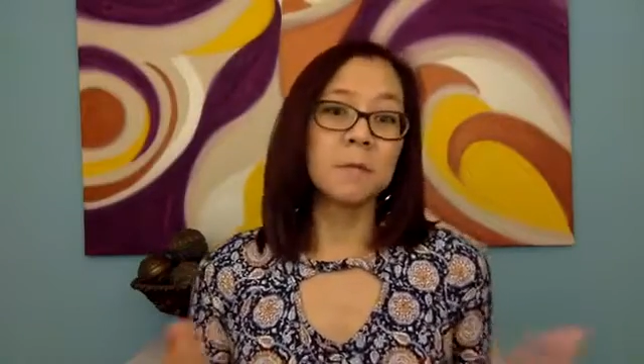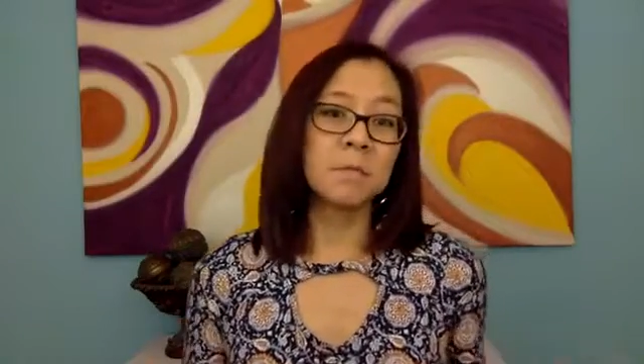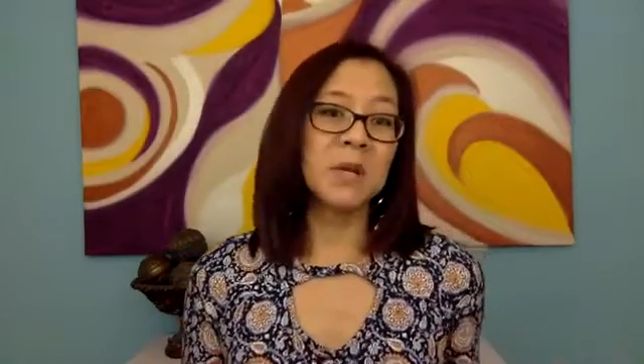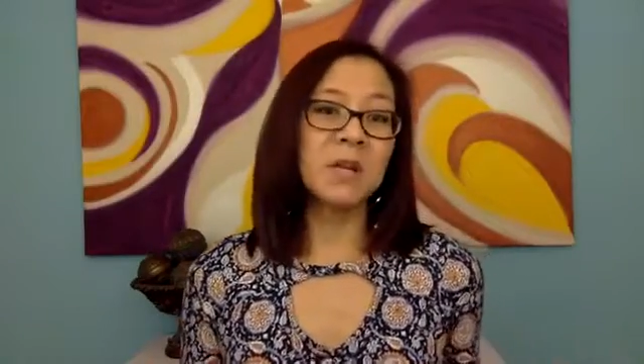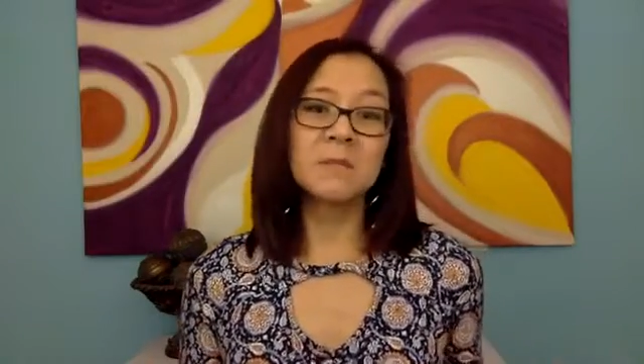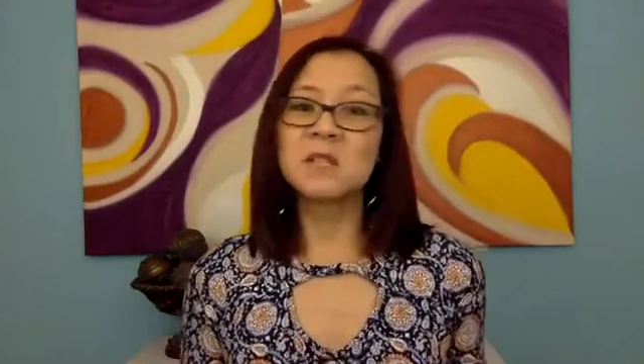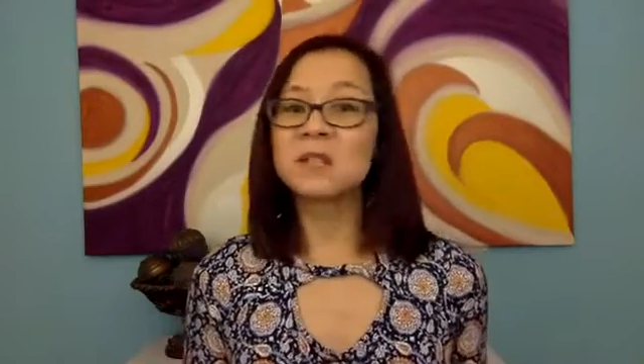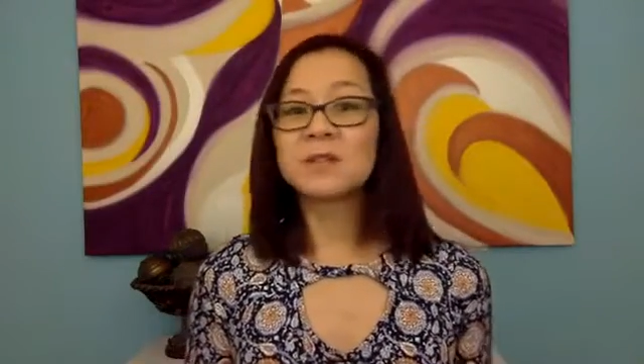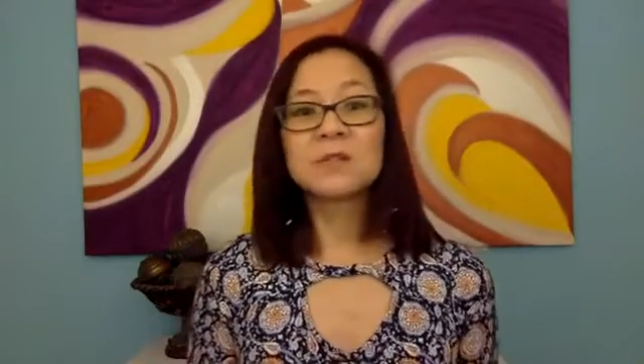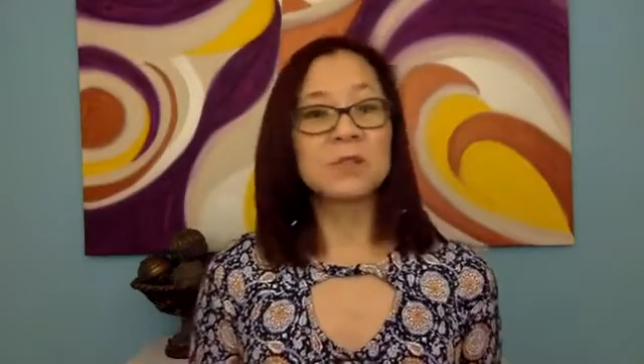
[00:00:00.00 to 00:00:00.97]
Being
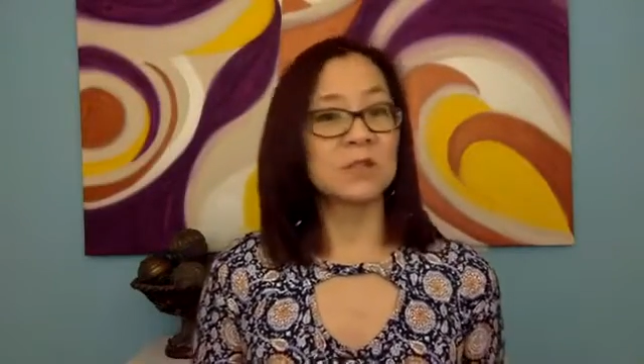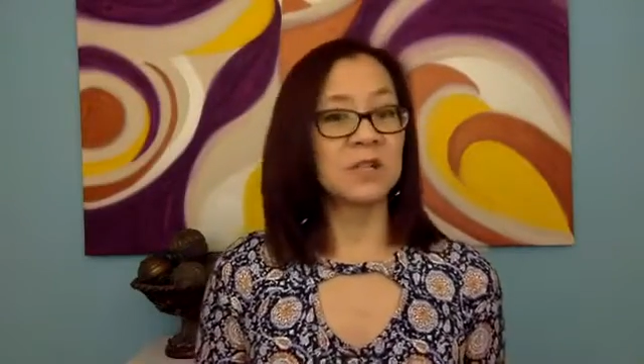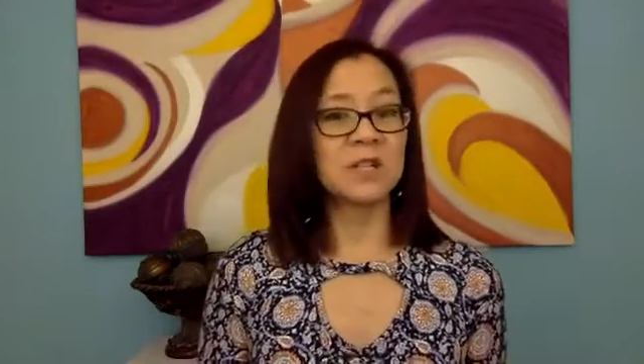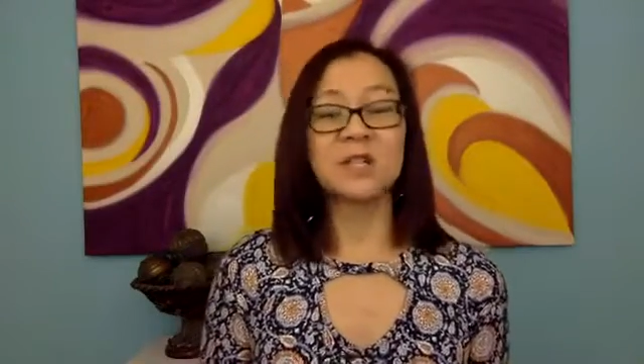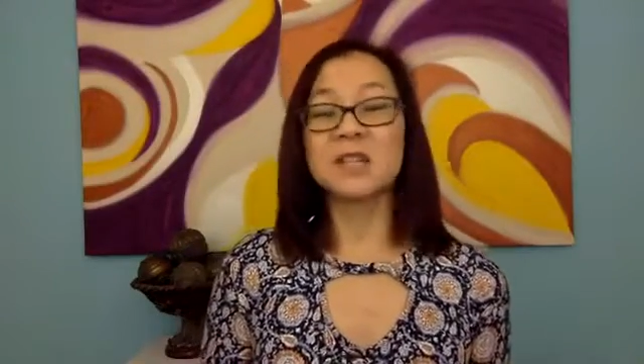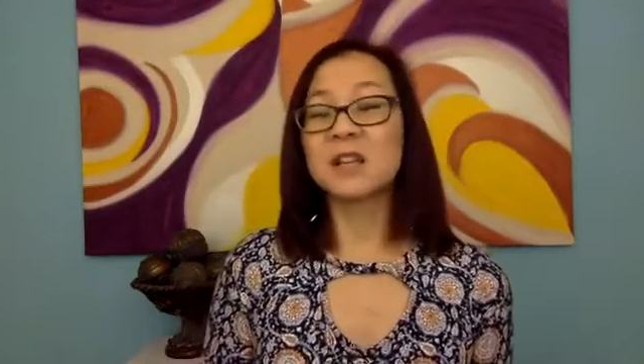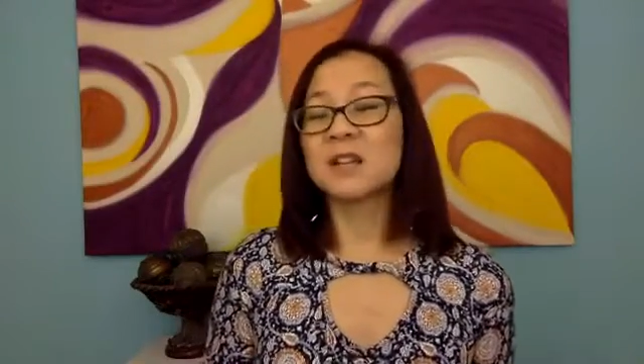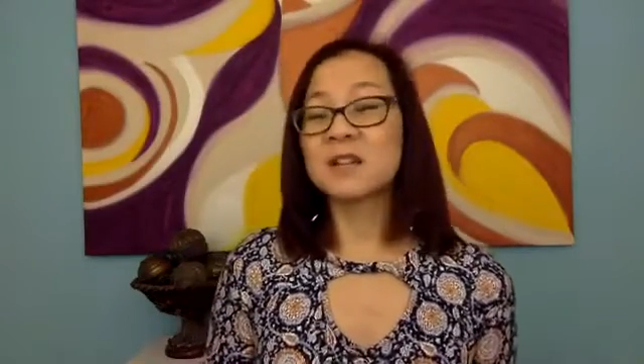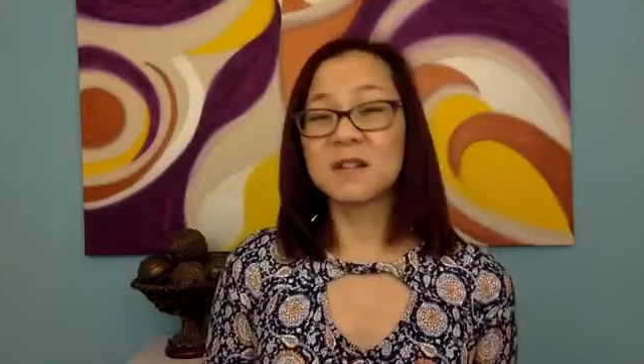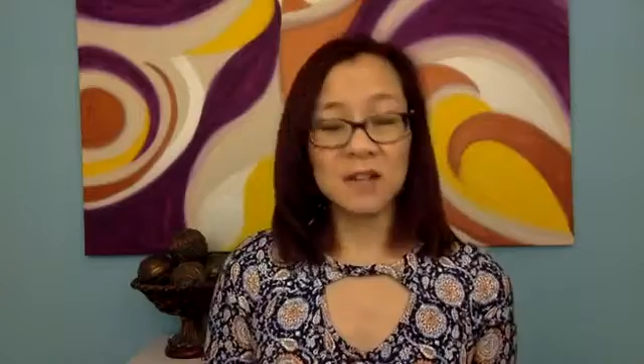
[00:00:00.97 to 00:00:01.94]
misunderstood is
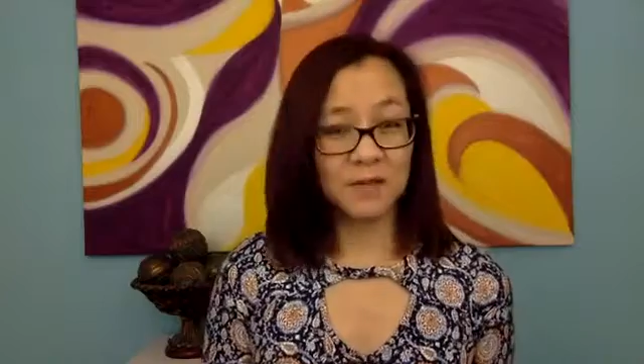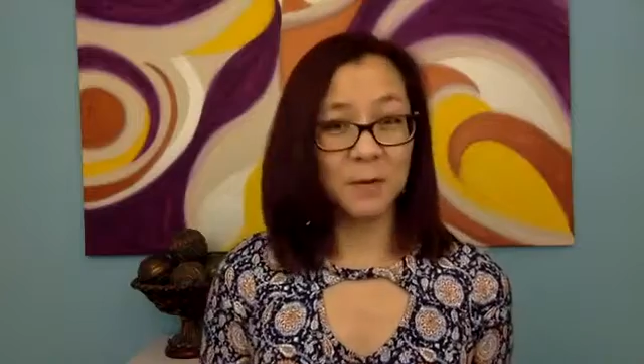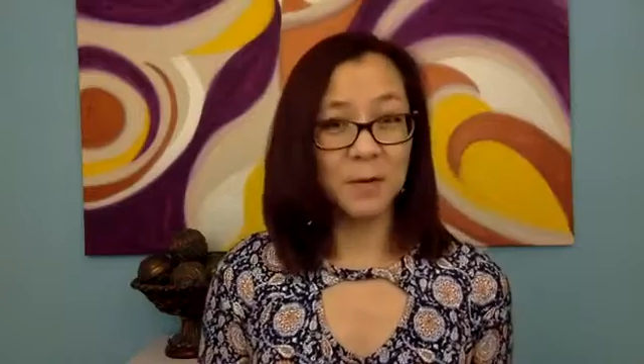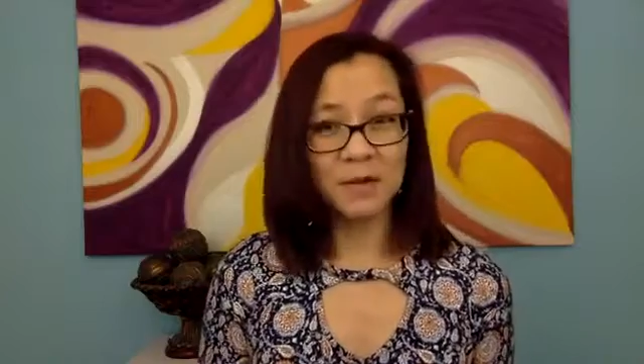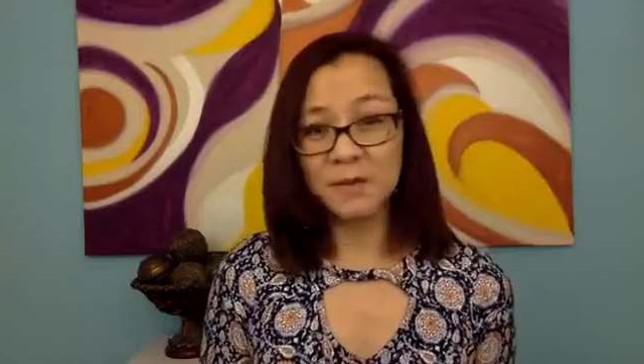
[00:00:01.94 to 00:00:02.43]
another one